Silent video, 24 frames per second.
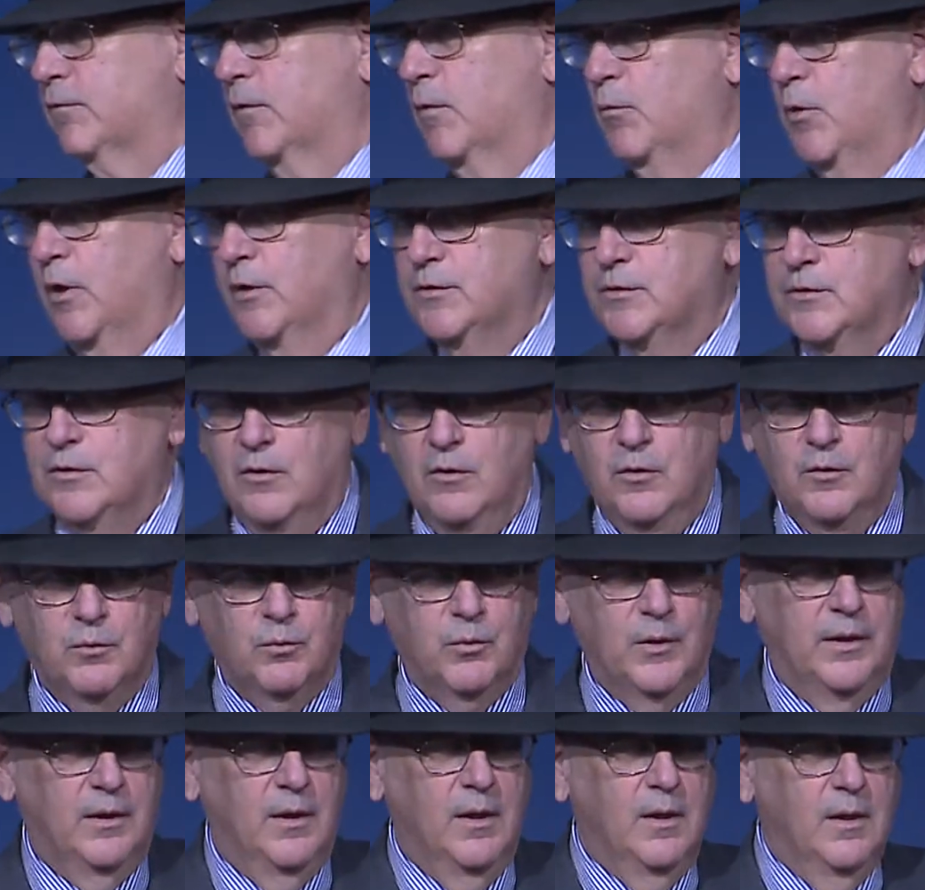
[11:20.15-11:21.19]
from one's youth
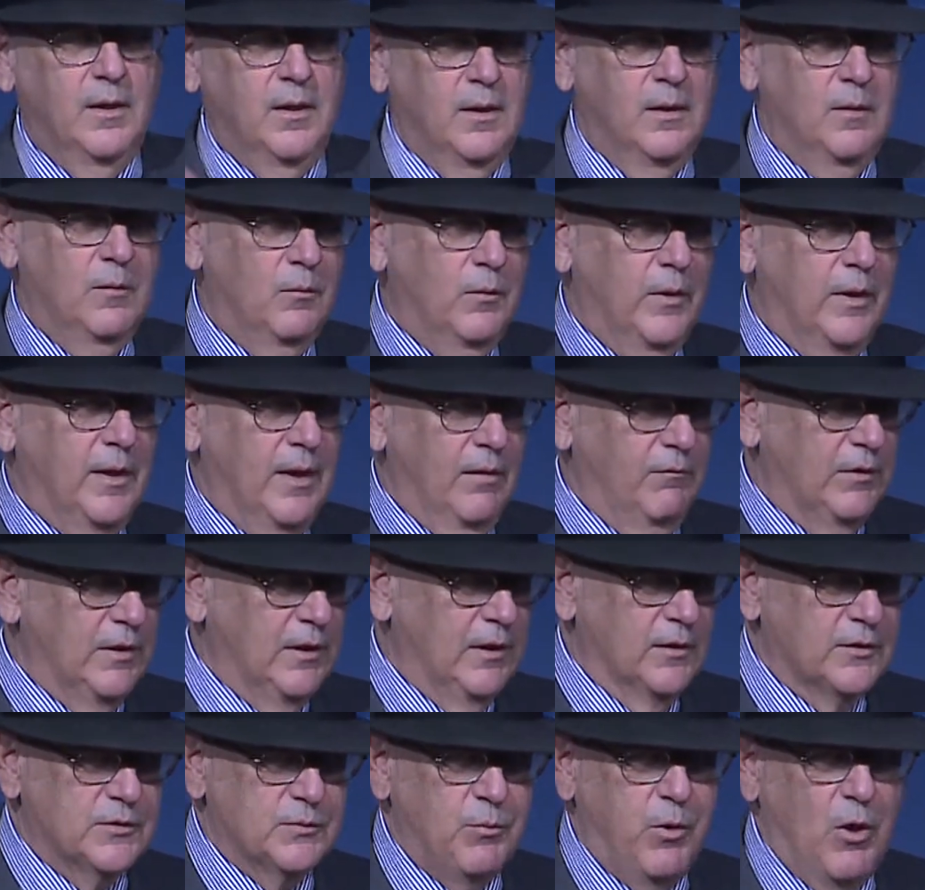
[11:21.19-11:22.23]
when everything
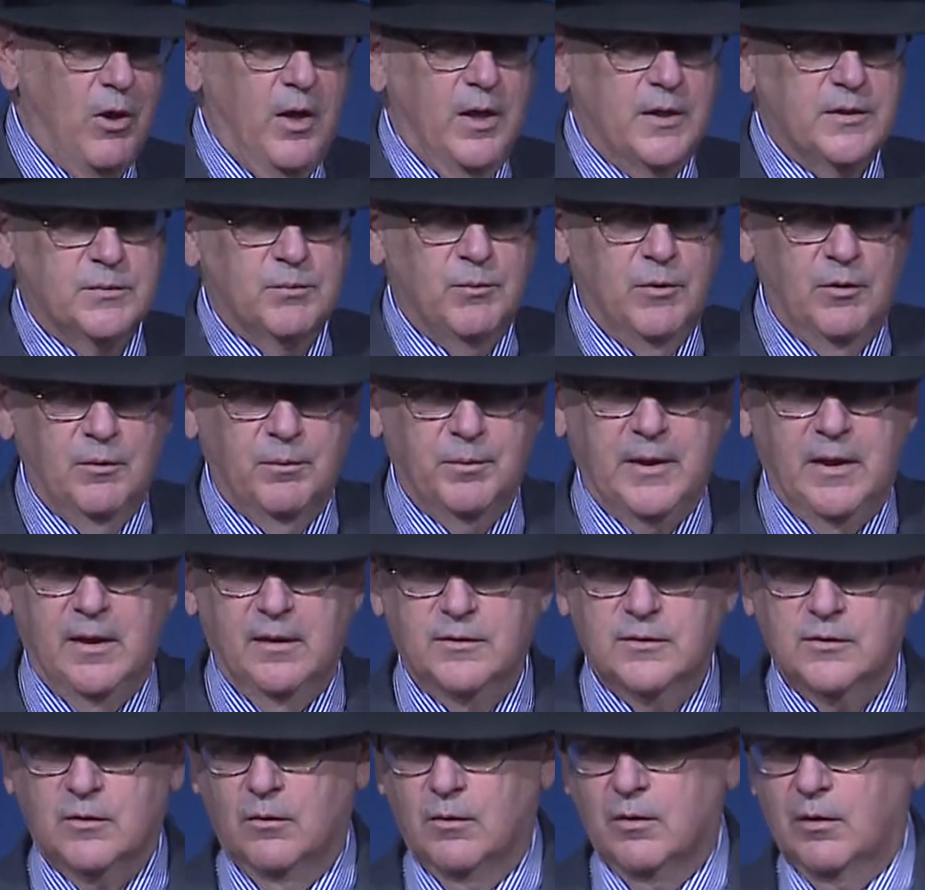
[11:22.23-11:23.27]
is possible,
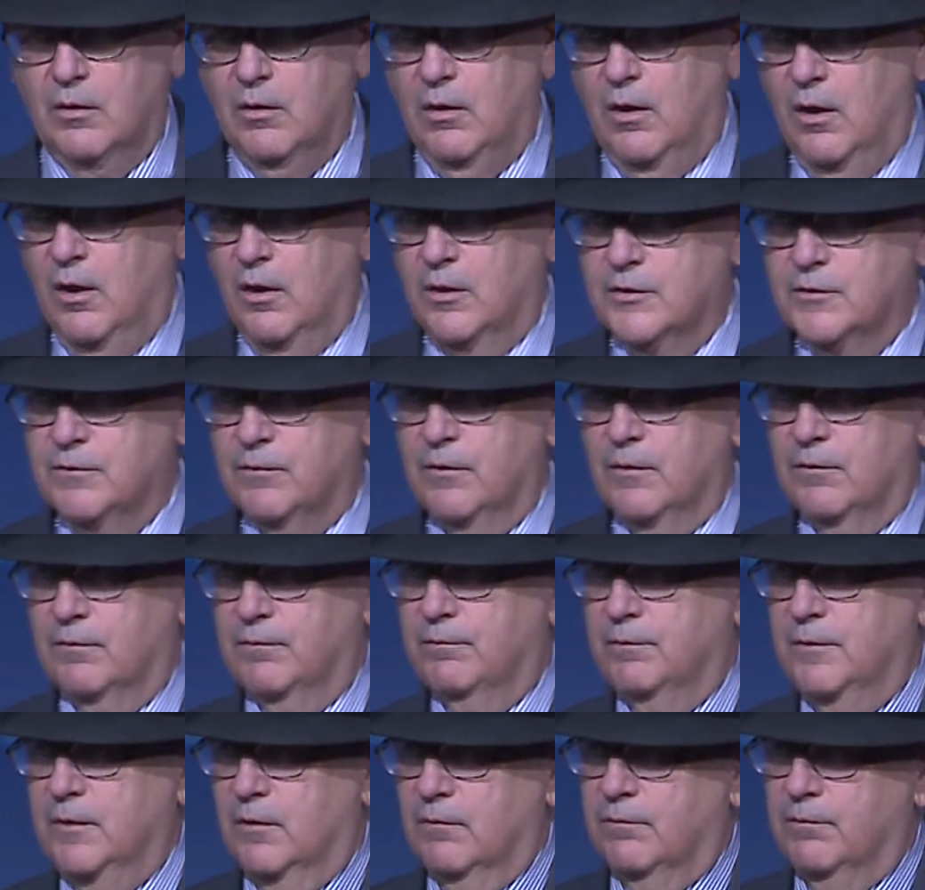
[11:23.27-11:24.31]
kids go to college for
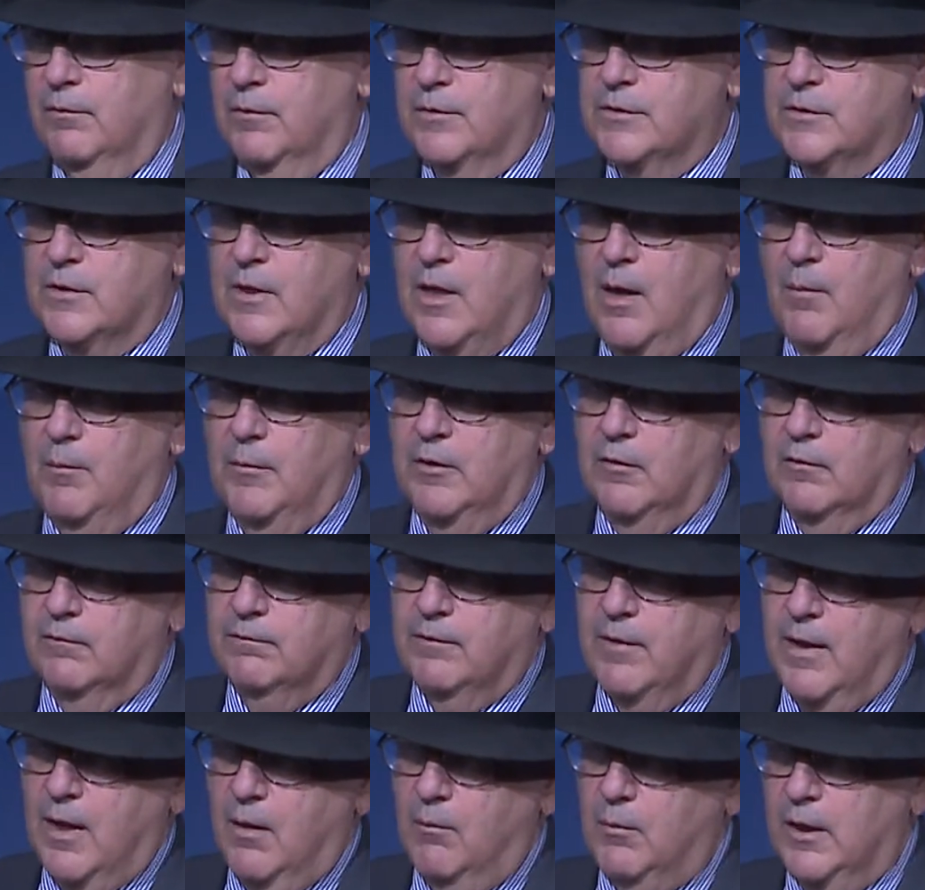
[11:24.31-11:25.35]
the first time in their
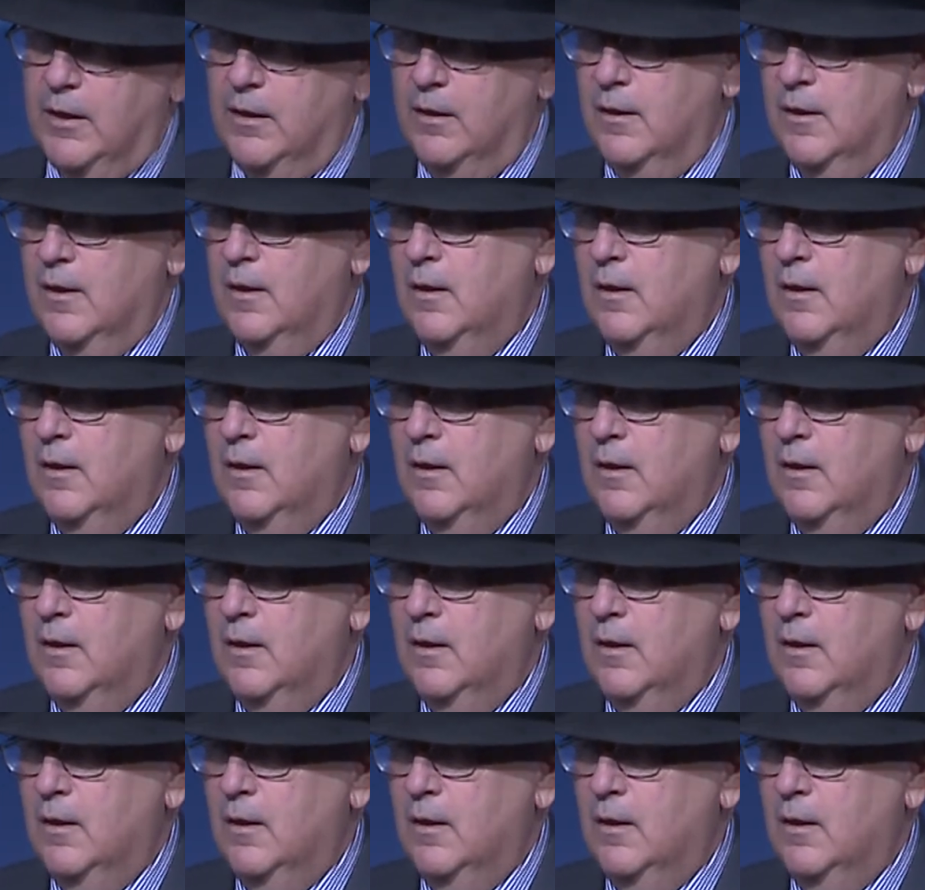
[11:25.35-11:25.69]
family,